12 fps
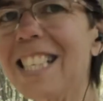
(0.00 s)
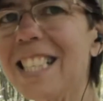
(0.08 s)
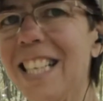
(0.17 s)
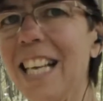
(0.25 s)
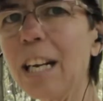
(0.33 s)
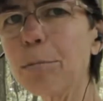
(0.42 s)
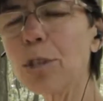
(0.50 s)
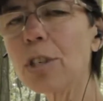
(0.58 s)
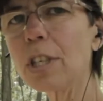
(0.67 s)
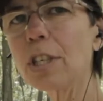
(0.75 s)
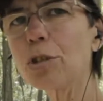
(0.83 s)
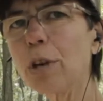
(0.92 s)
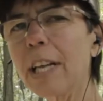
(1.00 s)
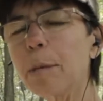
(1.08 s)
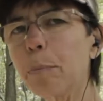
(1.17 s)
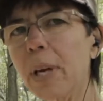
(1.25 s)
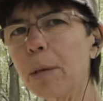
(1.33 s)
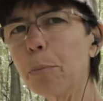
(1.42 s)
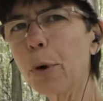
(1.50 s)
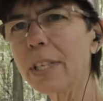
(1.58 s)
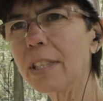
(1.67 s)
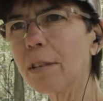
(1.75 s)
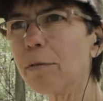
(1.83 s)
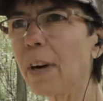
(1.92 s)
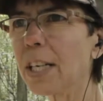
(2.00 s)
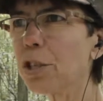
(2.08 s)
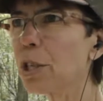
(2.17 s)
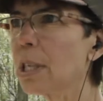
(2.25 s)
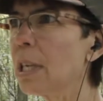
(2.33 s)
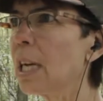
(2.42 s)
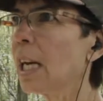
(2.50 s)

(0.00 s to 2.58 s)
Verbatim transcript: see it, I'm just gonna try the pinpointing function